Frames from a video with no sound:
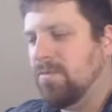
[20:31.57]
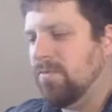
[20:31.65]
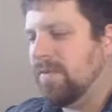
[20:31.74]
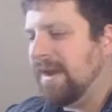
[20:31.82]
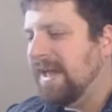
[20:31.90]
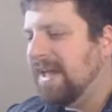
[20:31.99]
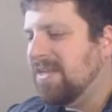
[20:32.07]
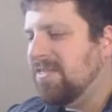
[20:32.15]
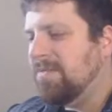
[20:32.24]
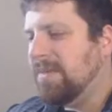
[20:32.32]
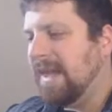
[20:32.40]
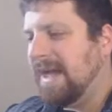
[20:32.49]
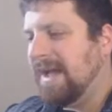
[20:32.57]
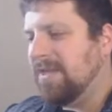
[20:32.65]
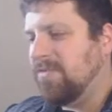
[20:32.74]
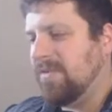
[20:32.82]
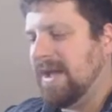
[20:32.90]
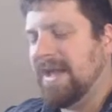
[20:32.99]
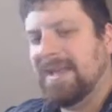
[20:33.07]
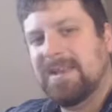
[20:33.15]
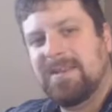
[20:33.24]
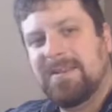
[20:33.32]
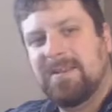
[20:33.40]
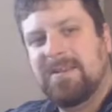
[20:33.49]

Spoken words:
Red Eyes Black Dragon,